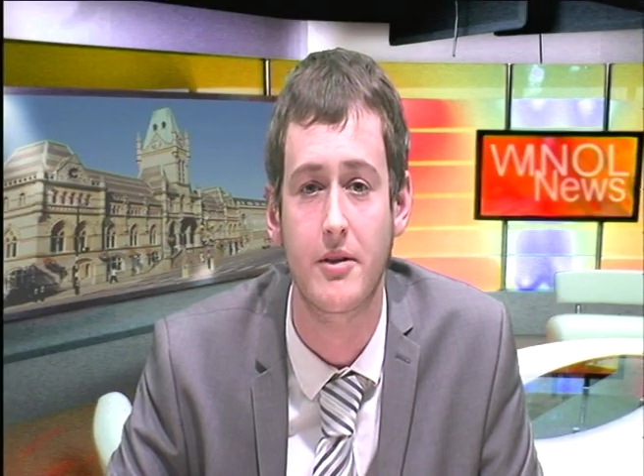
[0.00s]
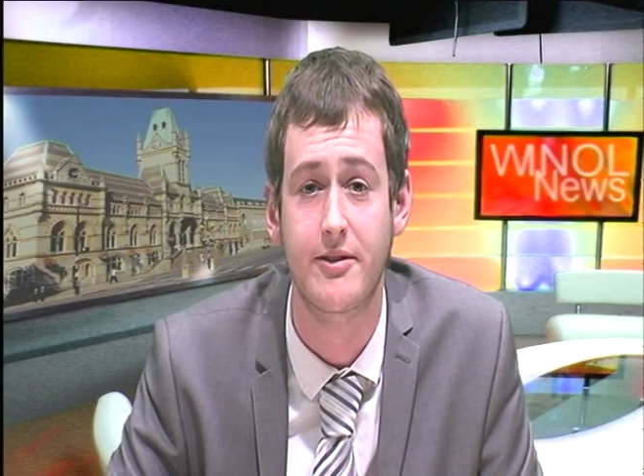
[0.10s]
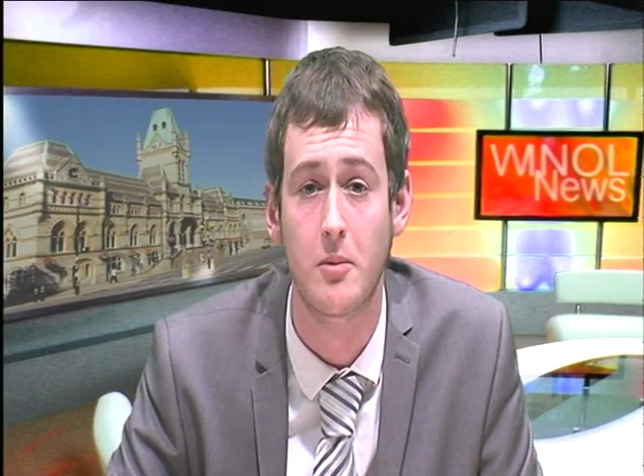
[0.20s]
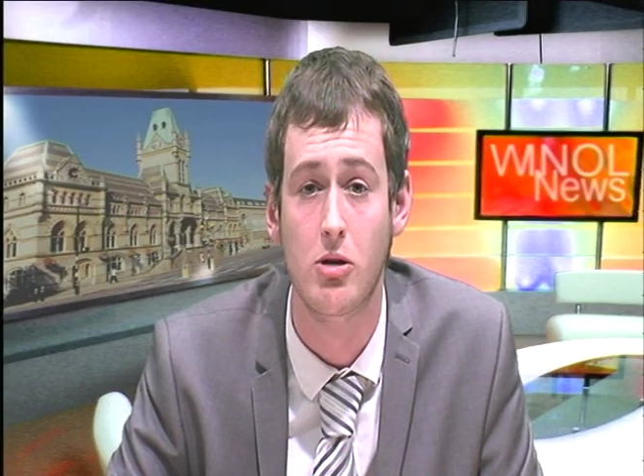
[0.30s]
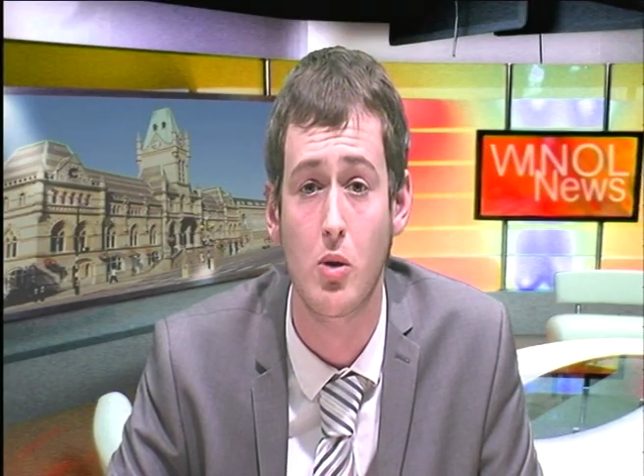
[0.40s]

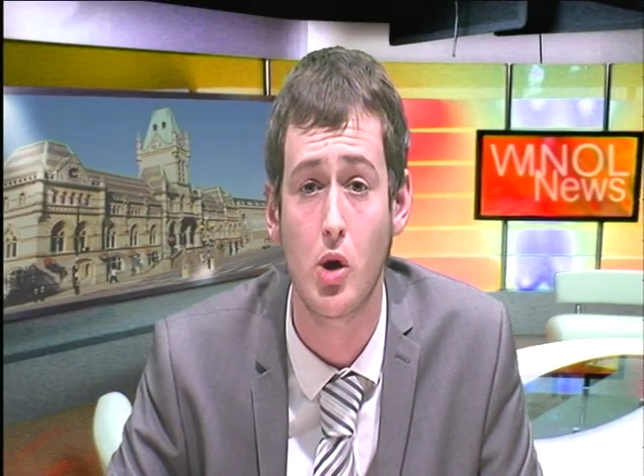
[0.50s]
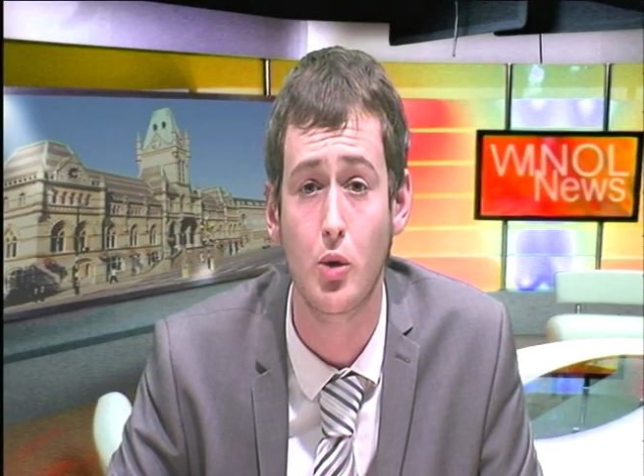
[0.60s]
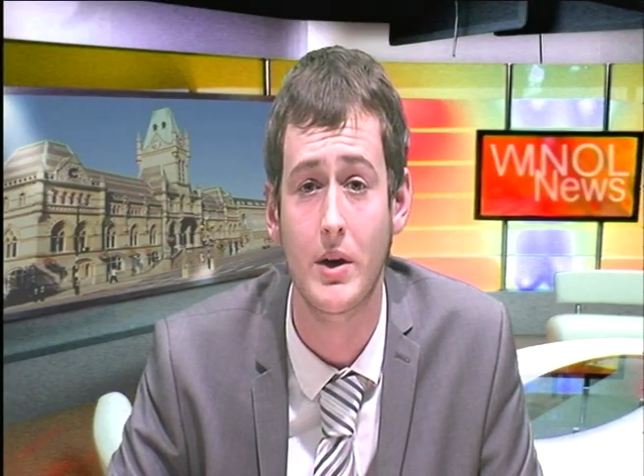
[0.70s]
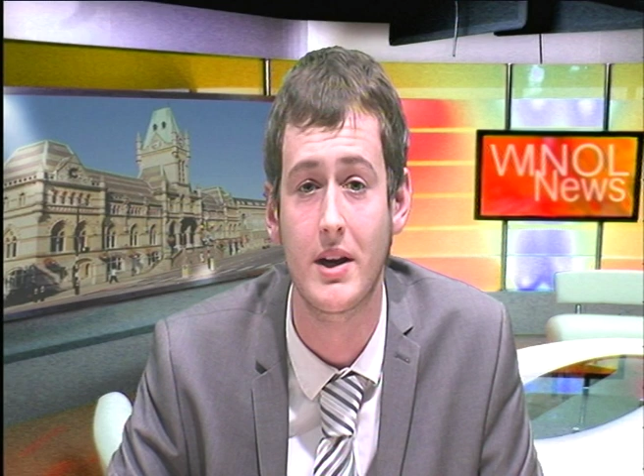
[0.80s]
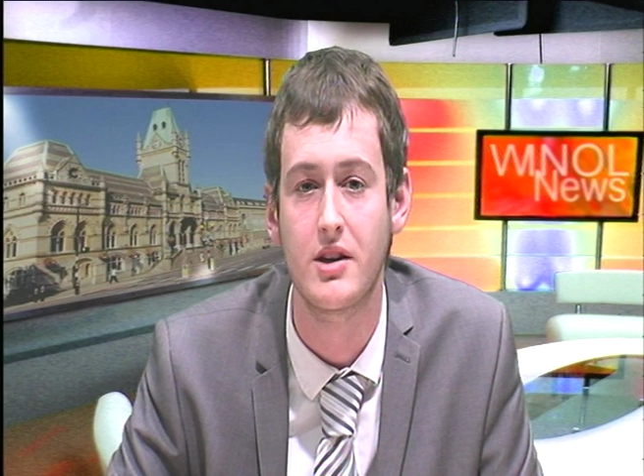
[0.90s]
for more award
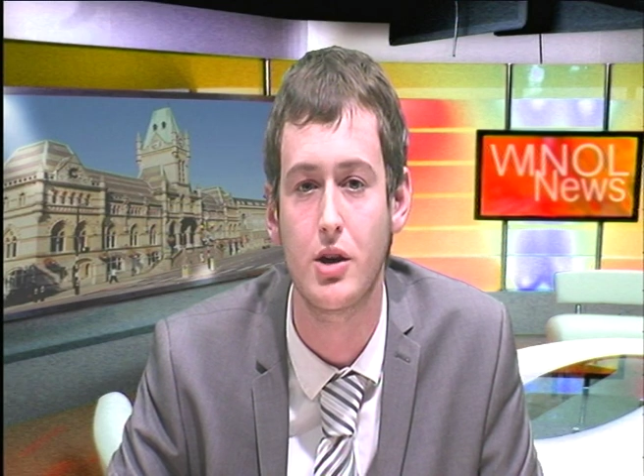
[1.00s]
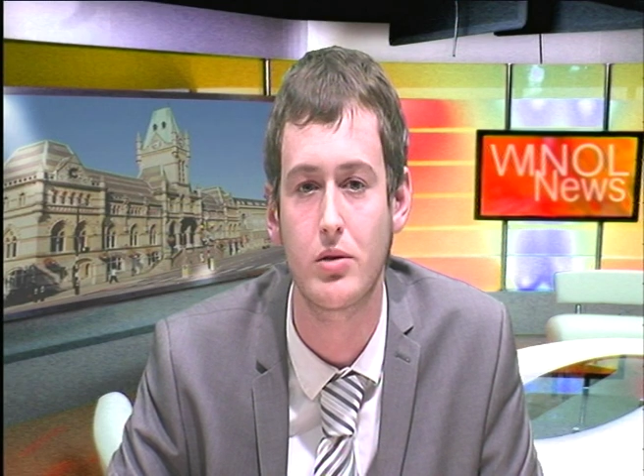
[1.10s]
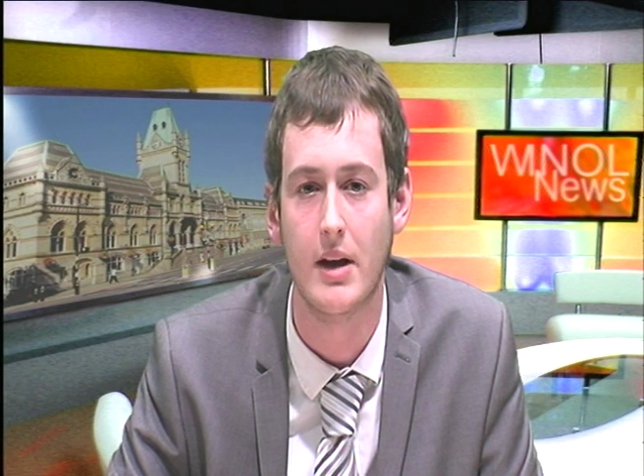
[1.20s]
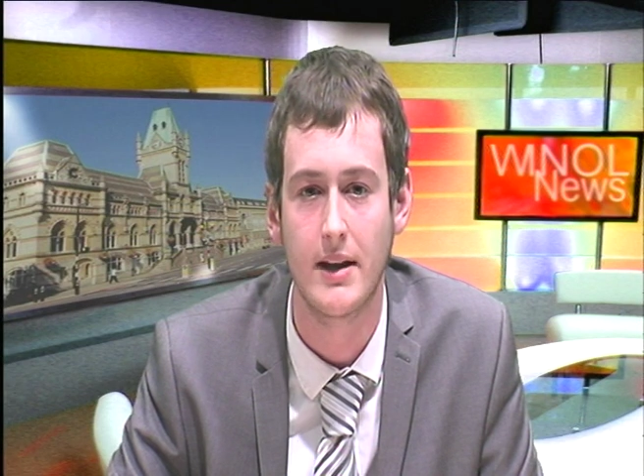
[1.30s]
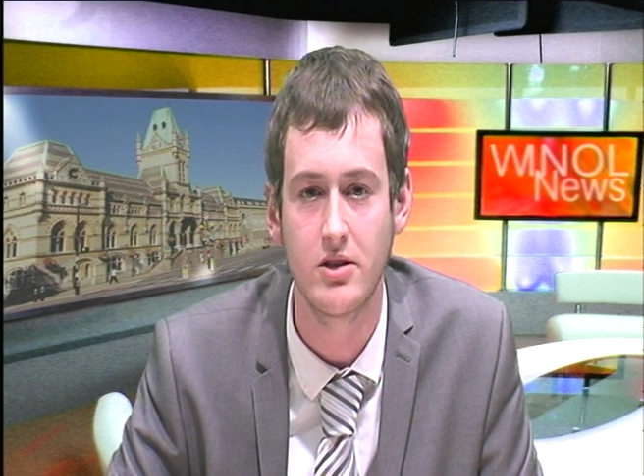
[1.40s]
winning
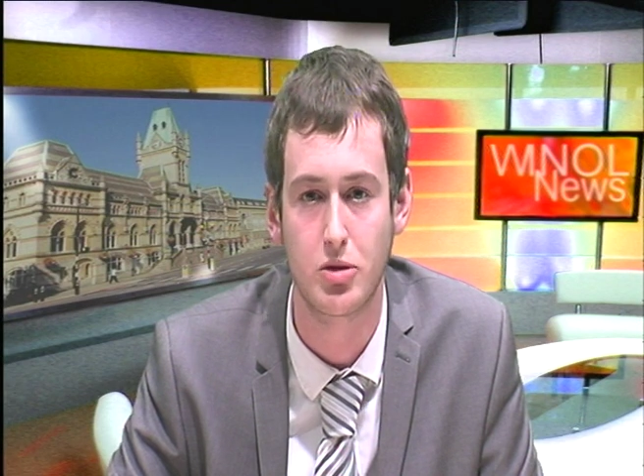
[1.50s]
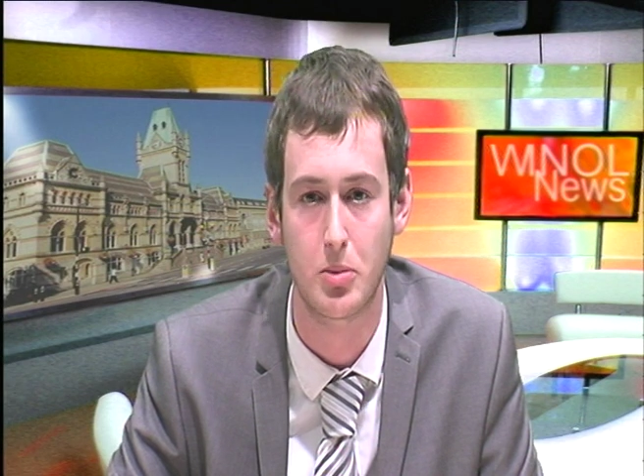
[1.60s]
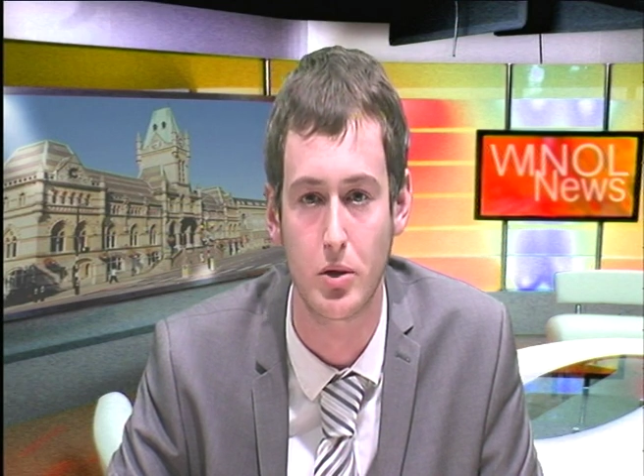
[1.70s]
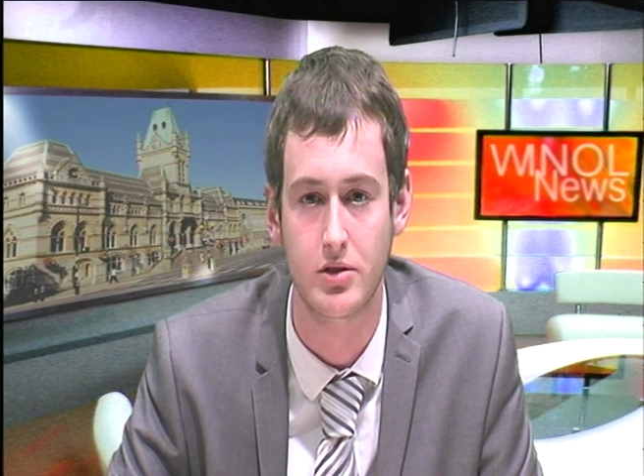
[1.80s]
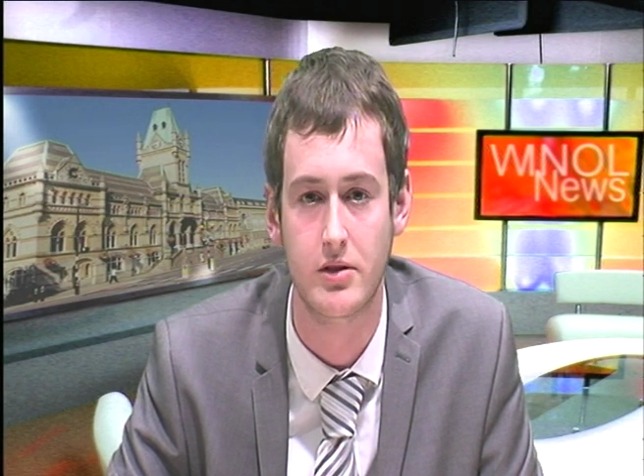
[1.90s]
news and sport,